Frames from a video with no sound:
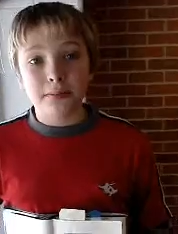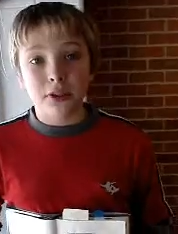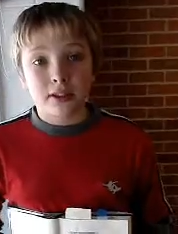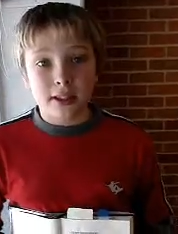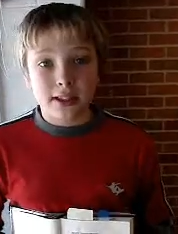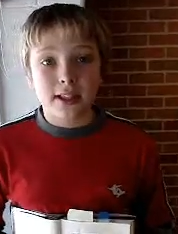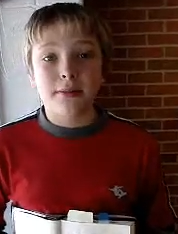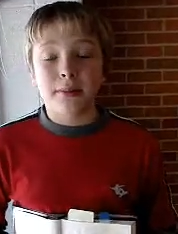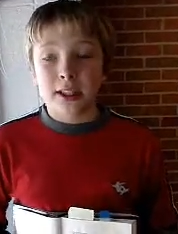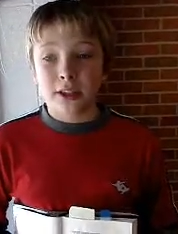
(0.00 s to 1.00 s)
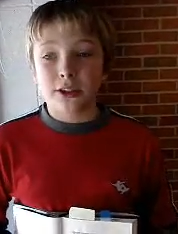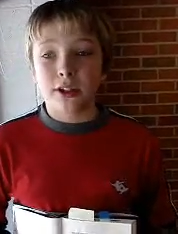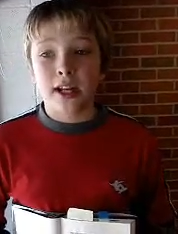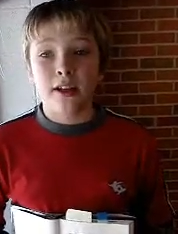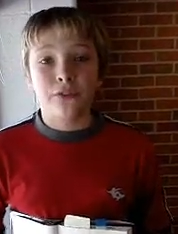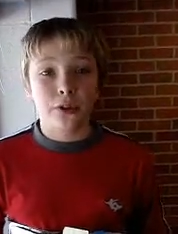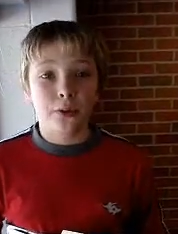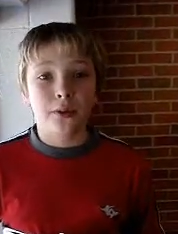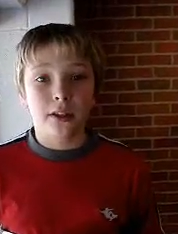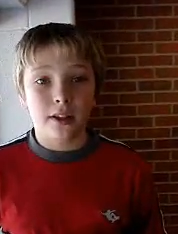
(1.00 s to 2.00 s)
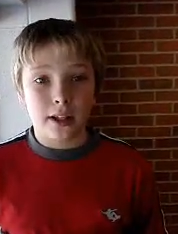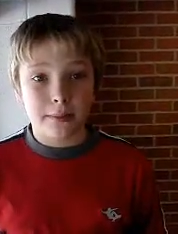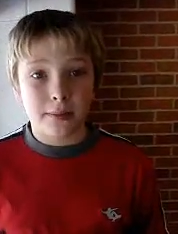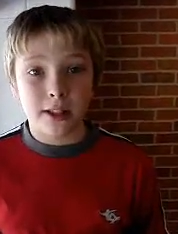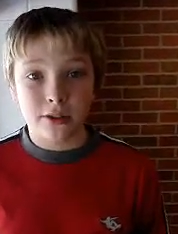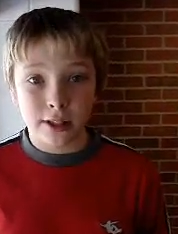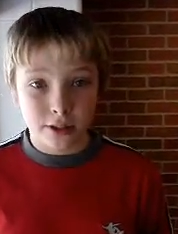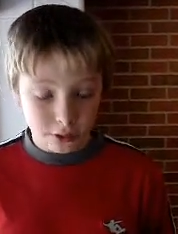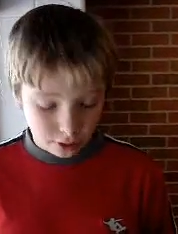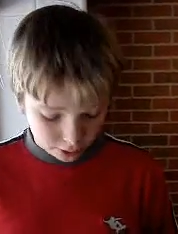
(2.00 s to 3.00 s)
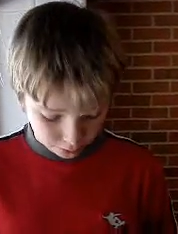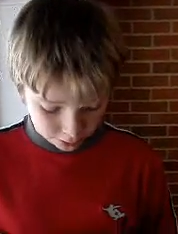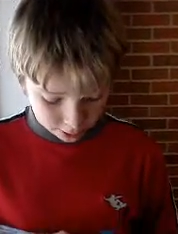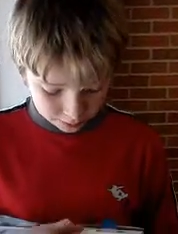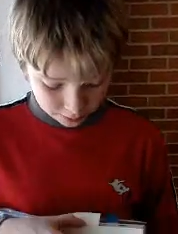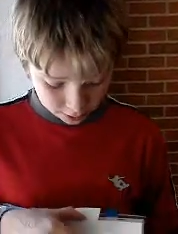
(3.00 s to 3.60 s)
this book because it's a mystery, and if you really like mysteries, you should read this